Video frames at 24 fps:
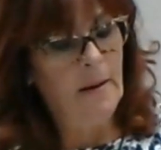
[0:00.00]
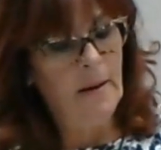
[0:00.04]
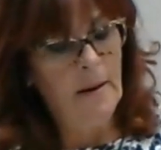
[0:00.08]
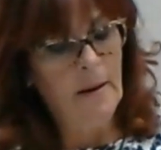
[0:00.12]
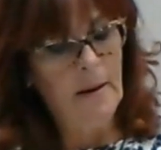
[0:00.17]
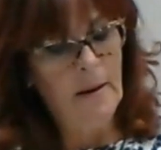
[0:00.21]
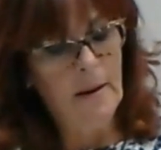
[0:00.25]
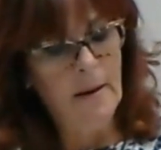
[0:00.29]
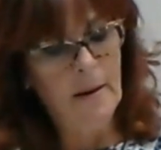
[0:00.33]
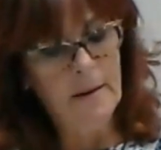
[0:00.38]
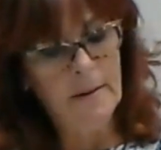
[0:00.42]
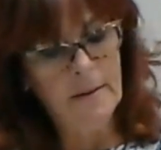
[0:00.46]

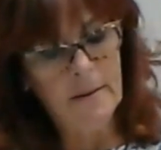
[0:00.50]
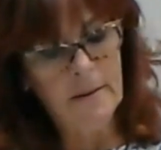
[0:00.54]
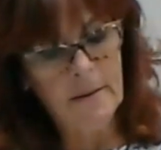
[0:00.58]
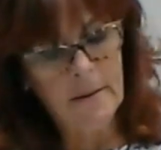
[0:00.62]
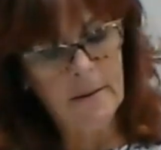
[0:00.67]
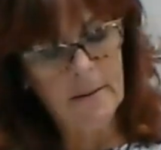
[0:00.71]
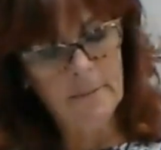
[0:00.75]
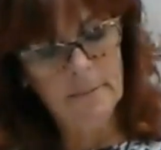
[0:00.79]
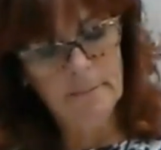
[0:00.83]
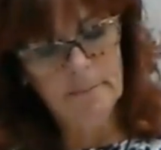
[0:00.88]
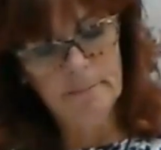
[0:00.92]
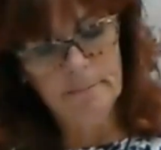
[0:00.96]

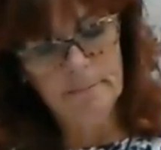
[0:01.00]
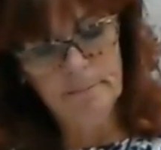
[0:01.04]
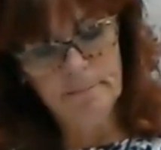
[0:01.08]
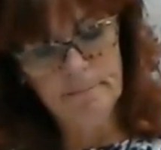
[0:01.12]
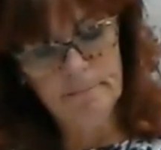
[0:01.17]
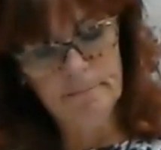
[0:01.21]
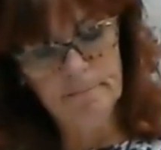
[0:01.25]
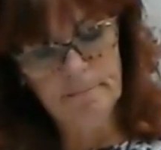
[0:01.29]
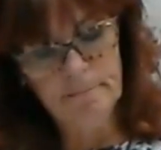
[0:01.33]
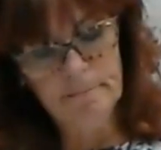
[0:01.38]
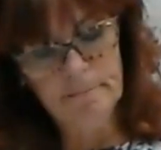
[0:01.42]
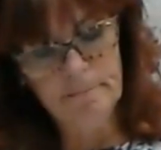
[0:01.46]
And
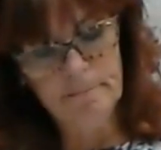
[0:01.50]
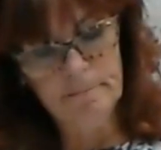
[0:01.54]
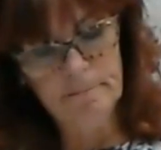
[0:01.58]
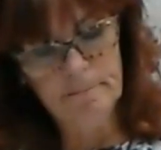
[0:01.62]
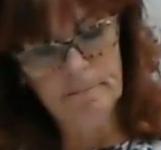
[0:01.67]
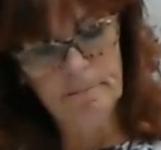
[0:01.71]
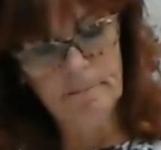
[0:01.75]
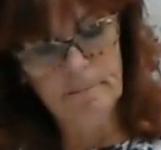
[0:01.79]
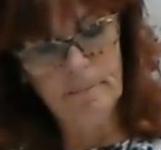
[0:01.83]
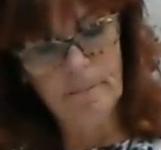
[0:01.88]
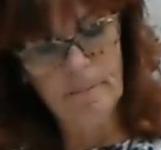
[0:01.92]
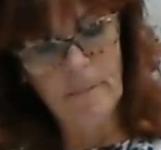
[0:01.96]

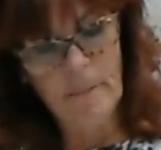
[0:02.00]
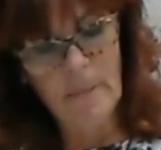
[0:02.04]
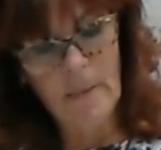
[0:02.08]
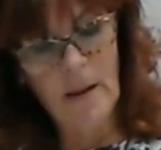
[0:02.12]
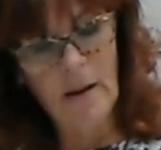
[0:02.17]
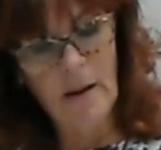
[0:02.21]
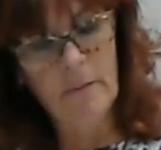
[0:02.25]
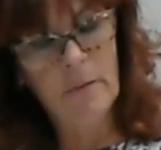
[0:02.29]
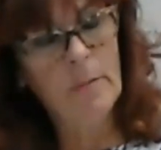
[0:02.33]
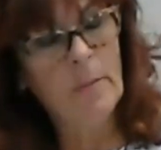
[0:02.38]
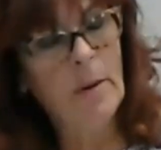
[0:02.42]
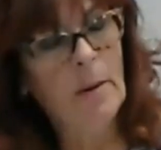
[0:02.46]

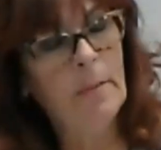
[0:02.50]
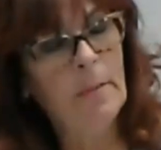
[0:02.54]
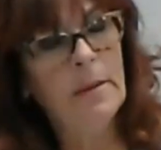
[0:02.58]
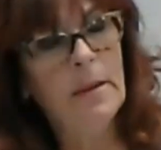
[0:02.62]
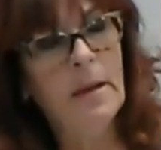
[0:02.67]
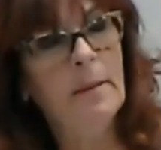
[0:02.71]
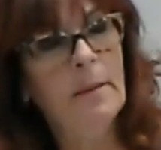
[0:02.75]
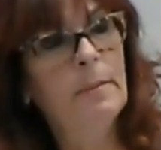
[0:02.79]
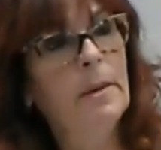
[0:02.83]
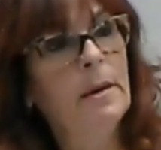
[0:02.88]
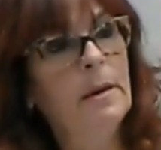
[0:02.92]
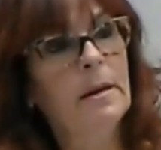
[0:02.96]
I remember
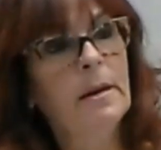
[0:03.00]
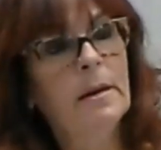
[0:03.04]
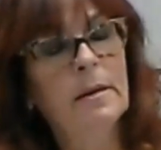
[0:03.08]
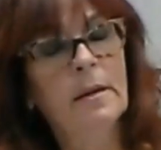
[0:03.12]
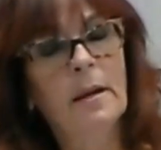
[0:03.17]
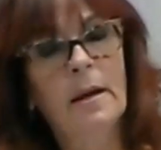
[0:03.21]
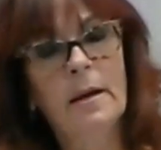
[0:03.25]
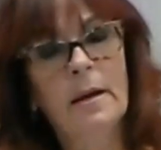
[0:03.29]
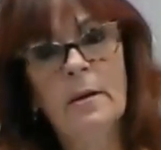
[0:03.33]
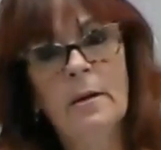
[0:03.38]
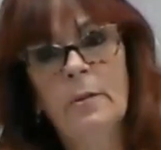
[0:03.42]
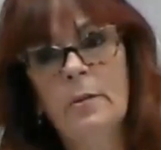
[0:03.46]
that meeting
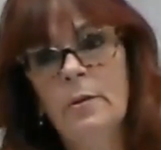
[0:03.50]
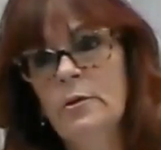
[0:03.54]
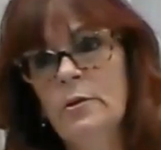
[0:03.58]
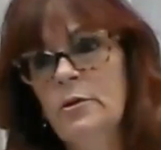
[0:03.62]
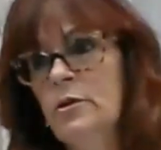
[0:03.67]
like it was